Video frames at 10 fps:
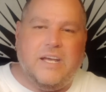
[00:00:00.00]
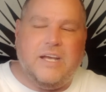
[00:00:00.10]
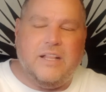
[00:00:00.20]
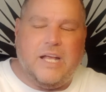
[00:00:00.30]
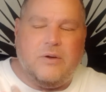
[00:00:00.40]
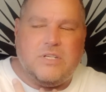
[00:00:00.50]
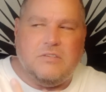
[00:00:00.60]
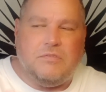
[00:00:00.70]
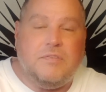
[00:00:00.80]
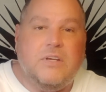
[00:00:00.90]
allow it to
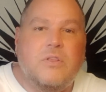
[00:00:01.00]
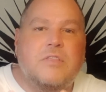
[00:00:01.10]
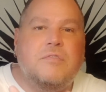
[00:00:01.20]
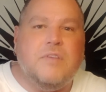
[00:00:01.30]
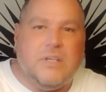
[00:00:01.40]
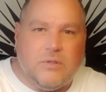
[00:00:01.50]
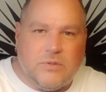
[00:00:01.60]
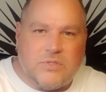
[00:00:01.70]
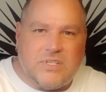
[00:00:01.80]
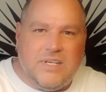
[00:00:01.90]
feel the
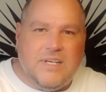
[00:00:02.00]
feels